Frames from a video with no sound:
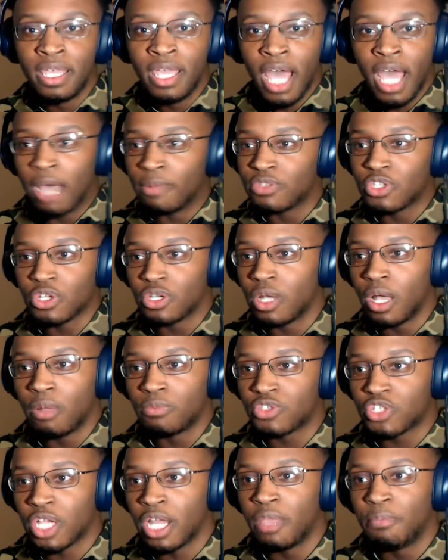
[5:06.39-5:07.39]
I'm trying
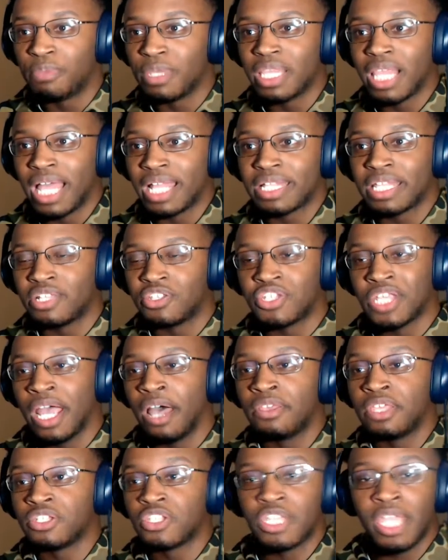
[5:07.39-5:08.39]
to be like the
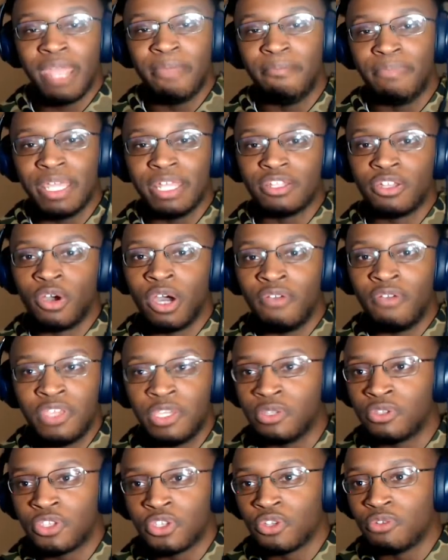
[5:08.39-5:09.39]
Childish Gambino of
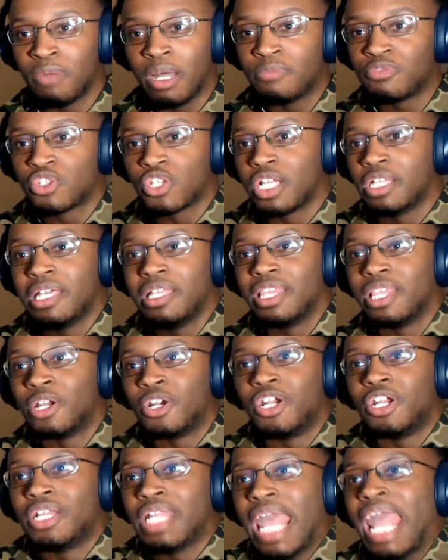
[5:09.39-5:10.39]
YouTube. I'm trying to
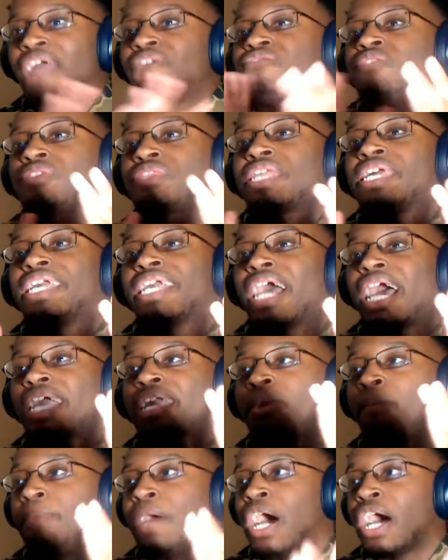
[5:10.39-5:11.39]
learn everything I
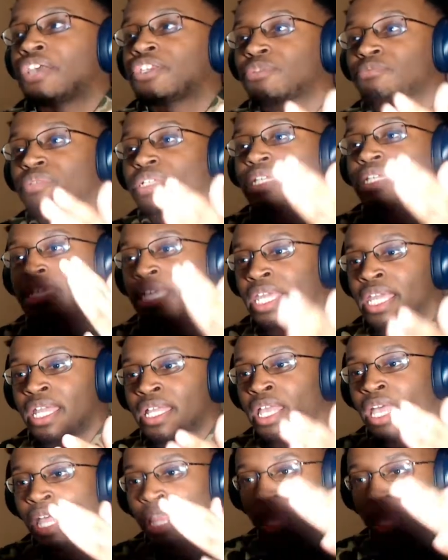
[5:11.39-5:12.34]
can possibly can.